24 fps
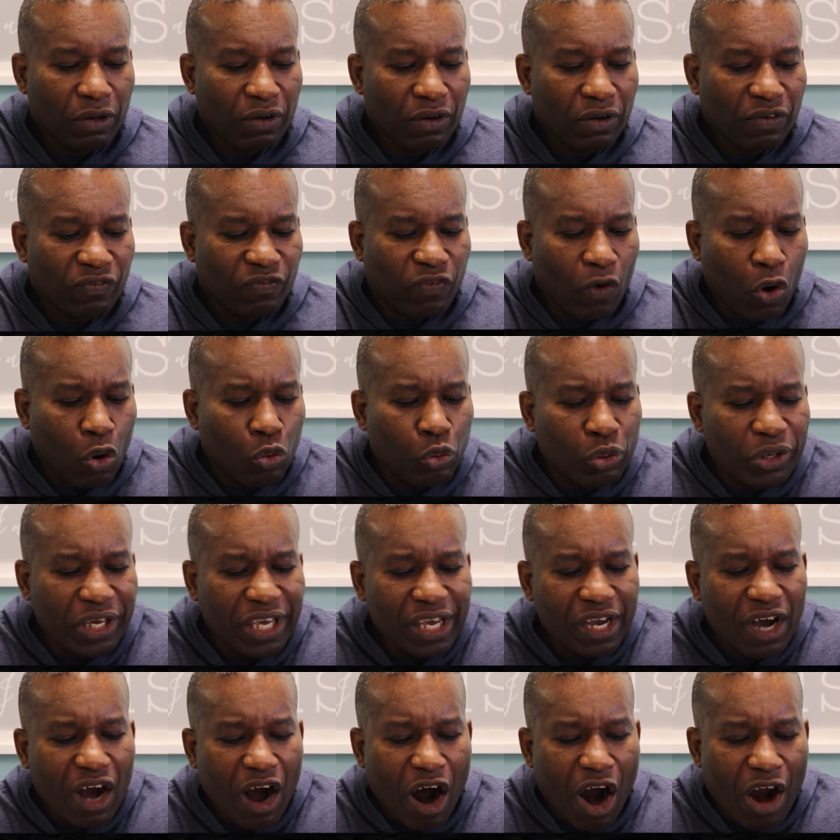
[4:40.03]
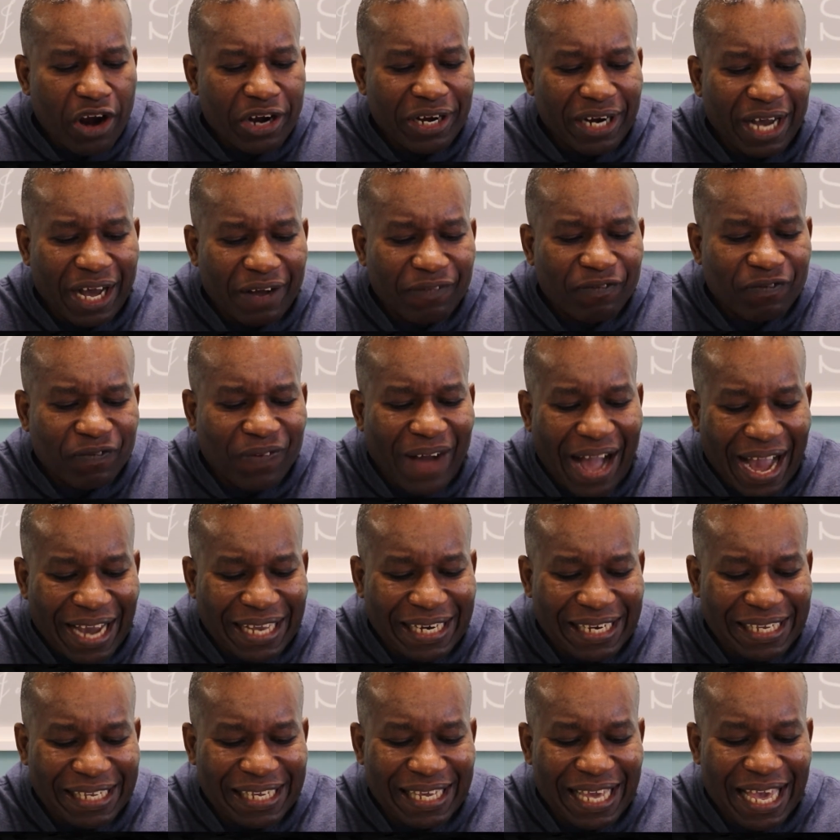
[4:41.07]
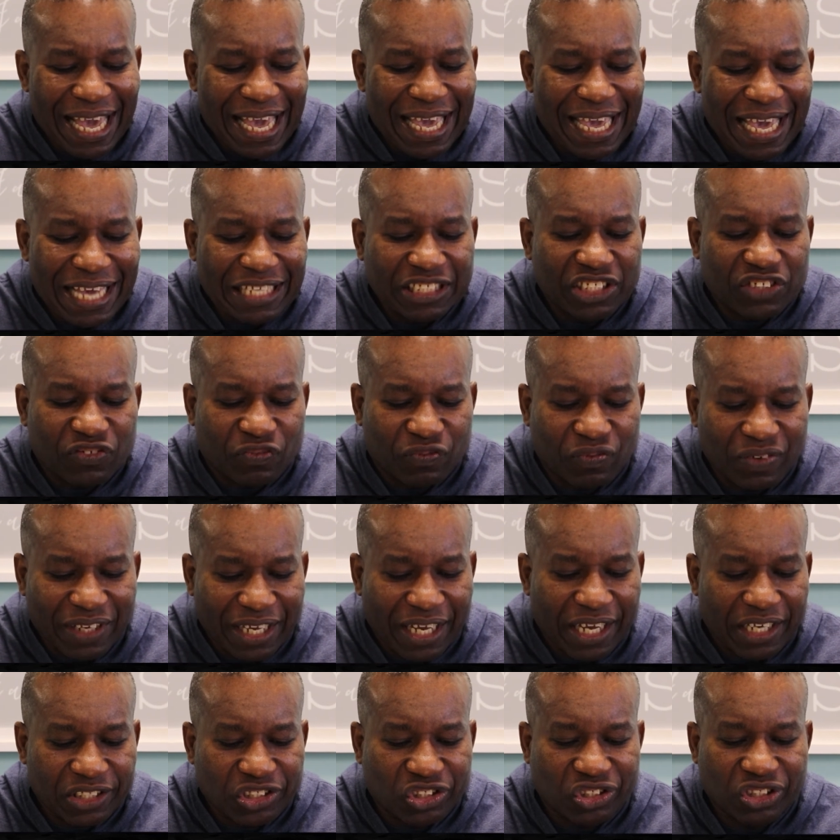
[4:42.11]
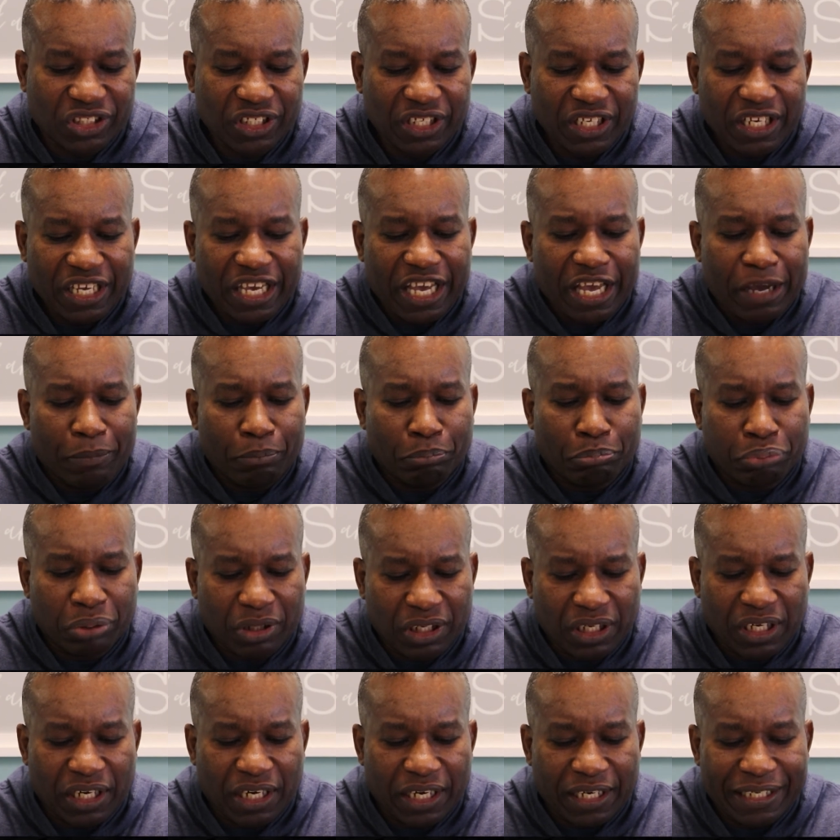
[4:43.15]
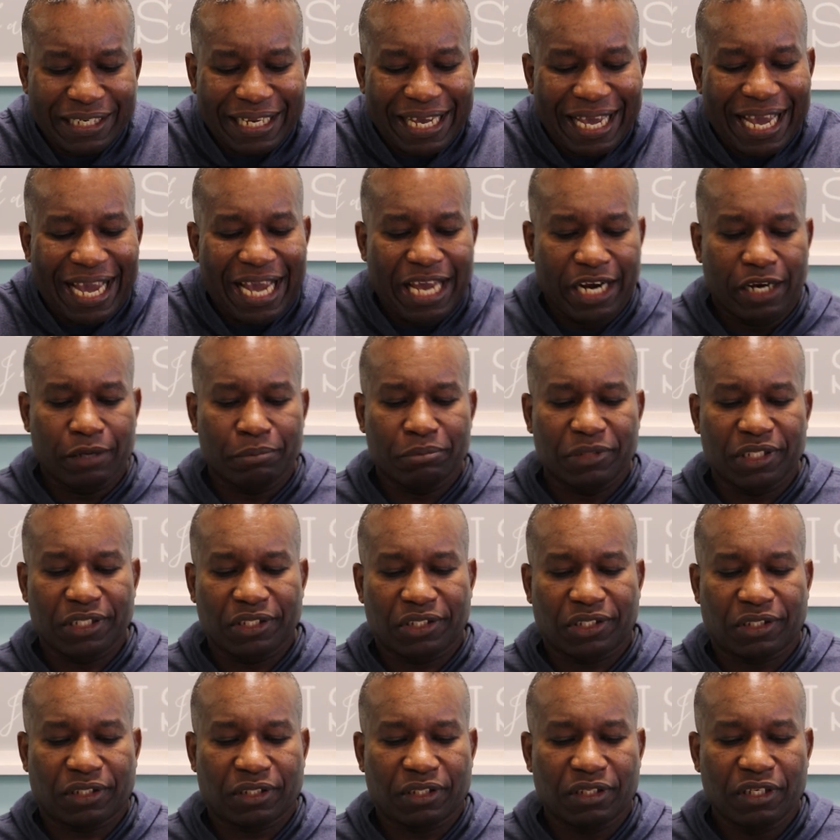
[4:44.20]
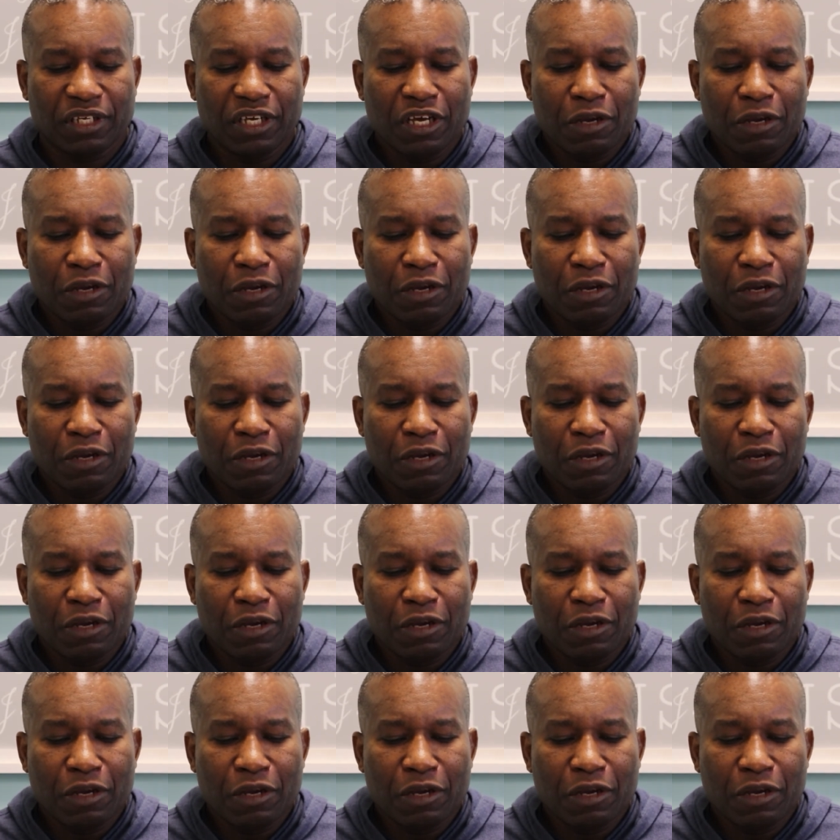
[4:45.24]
"For we are not fighting against flesh and blood enemies,